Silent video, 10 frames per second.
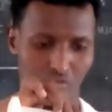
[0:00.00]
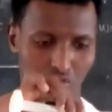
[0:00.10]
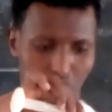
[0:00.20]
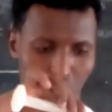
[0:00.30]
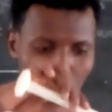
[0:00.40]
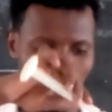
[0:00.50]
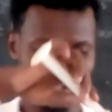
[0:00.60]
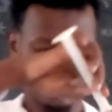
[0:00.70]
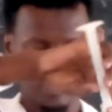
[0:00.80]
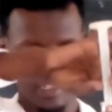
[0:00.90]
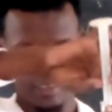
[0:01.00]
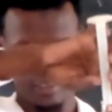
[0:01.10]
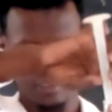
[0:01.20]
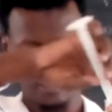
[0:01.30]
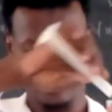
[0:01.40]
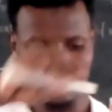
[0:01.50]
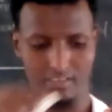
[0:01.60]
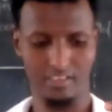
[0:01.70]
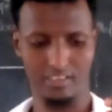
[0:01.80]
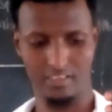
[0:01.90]
So that is
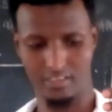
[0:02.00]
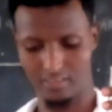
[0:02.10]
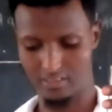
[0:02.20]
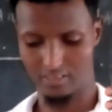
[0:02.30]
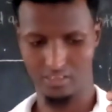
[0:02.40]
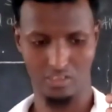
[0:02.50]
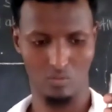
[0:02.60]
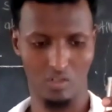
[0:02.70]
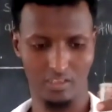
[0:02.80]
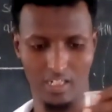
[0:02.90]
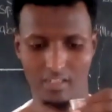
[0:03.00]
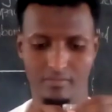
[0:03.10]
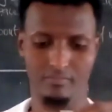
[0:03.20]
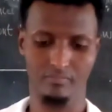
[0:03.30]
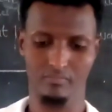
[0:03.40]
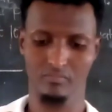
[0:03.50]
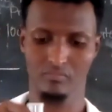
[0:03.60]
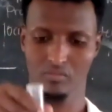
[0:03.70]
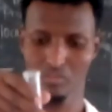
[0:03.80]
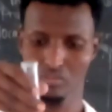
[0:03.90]
distilled water.
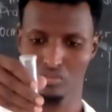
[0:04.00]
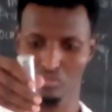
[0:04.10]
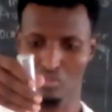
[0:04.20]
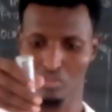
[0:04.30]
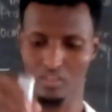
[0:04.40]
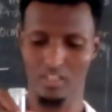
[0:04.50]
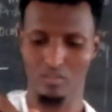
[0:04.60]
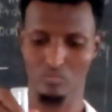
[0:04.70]
So then we